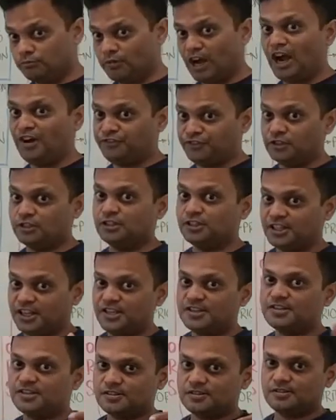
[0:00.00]
after the
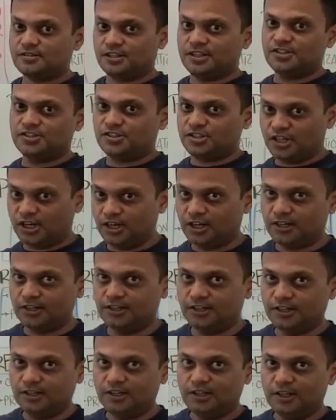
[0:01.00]
test is
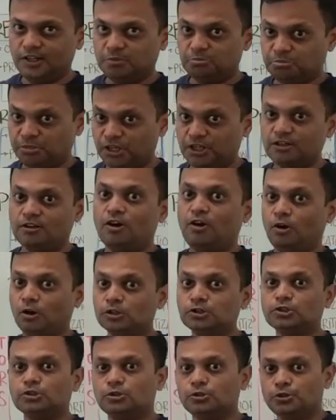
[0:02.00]
done, but
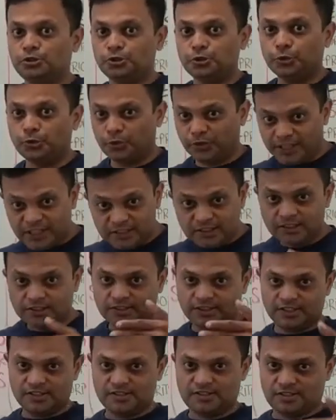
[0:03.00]
also during the
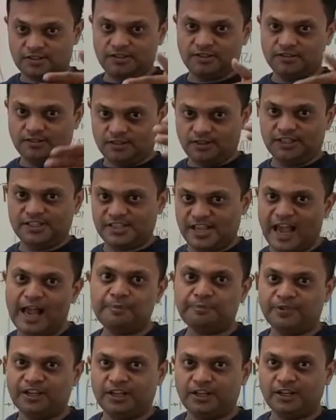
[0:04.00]
test is
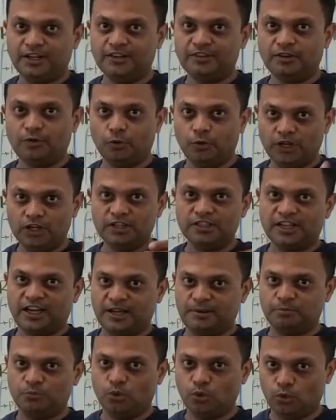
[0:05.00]
happening in the
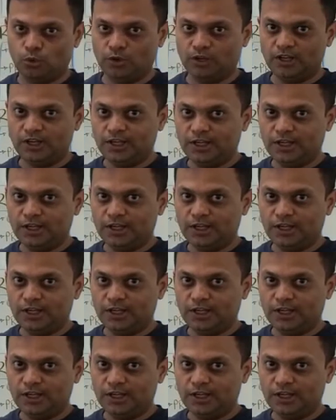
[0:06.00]
real-time mode.